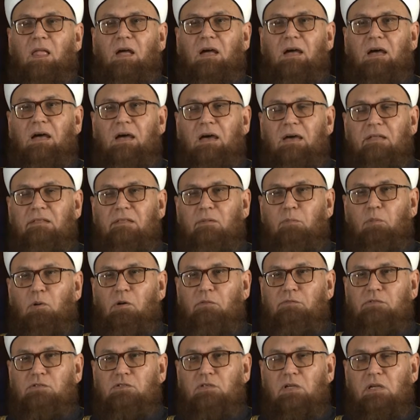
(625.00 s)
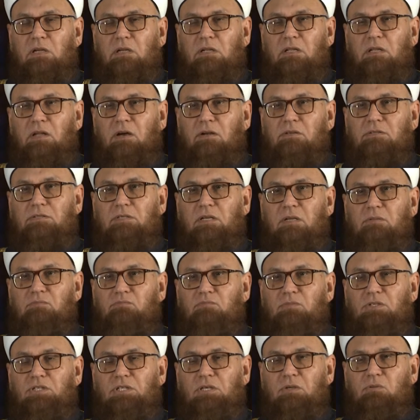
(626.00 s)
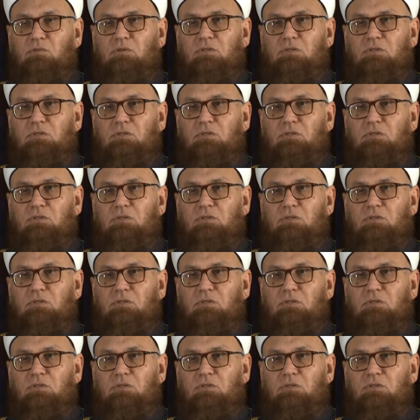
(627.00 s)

and the Prophet sallallahu alaihi wasallam mission